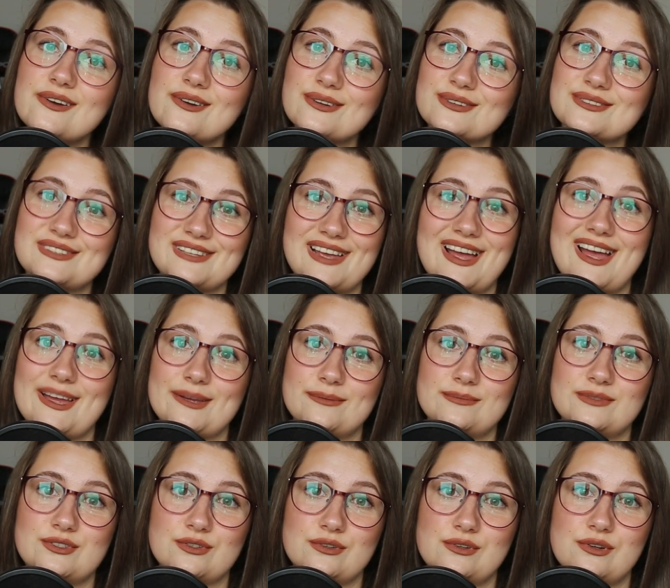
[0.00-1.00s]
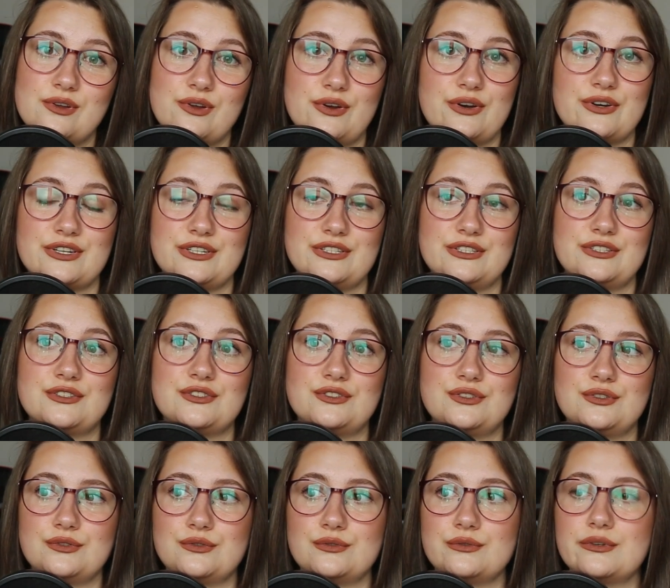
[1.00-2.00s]
long time to learn is
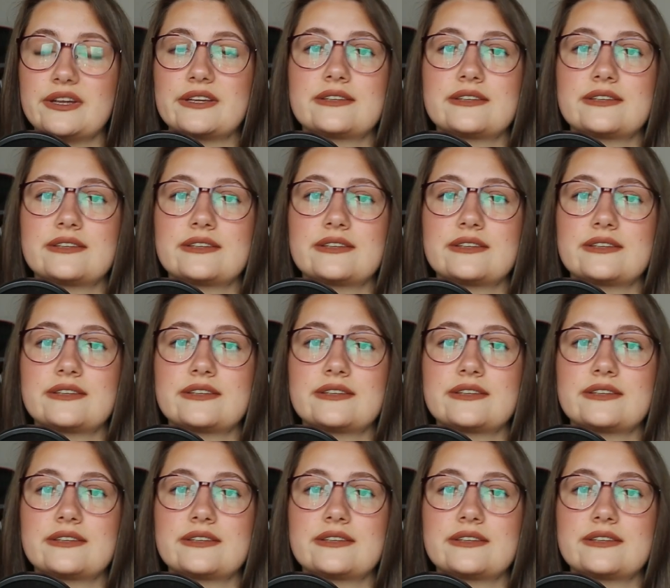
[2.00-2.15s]
to